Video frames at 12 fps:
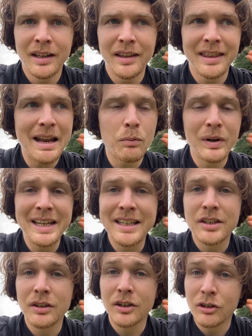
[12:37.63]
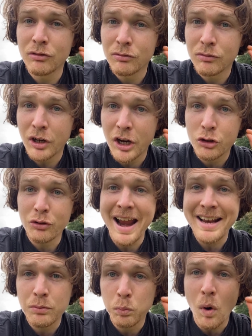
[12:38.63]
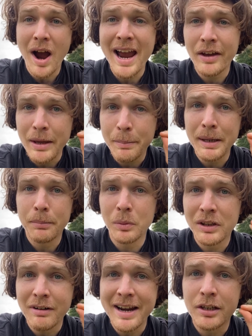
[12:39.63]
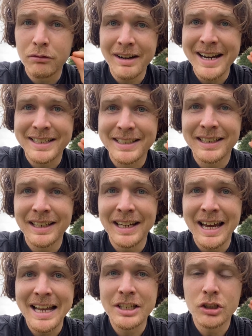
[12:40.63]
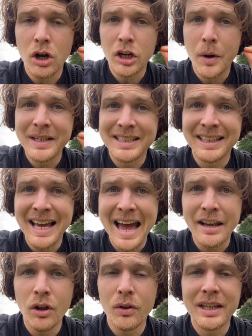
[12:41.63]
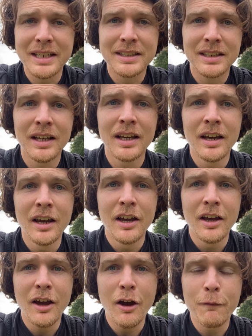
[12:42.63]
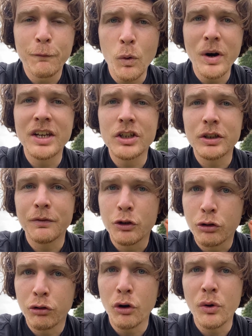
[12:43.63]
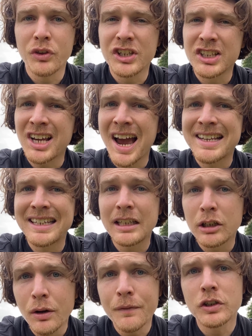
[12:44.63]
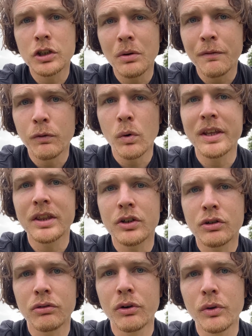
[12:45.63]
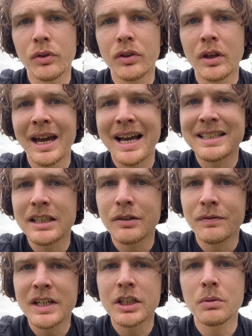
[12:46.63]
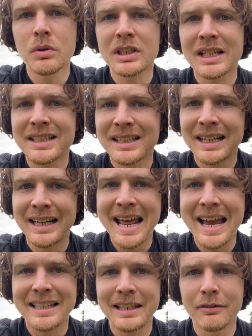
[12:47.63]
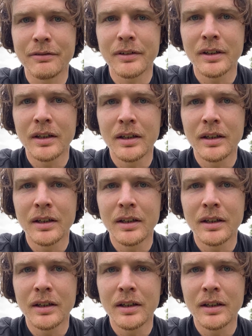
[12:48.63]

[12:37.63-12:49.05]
then we need to address why are there people with greater risk, and start going to that, not this avoidance of truth. Society loves to avoid the truth as individuals and as a collective,